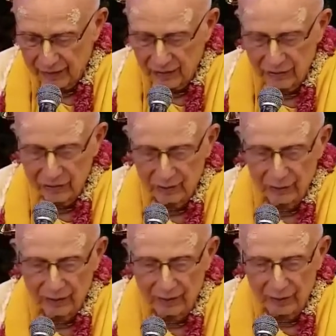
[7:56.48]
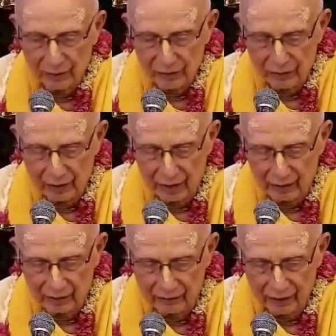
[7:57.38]
is the Supreme
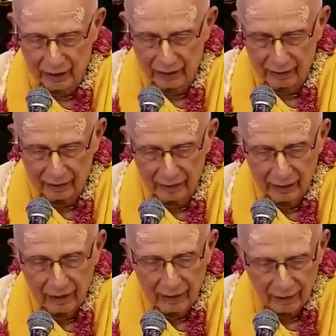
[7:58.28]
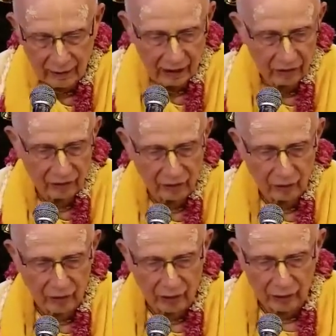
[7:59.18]
Personality of Godhead.
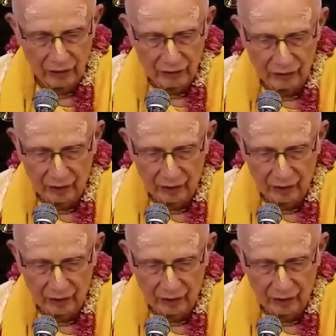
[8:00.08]
Therefore, one who has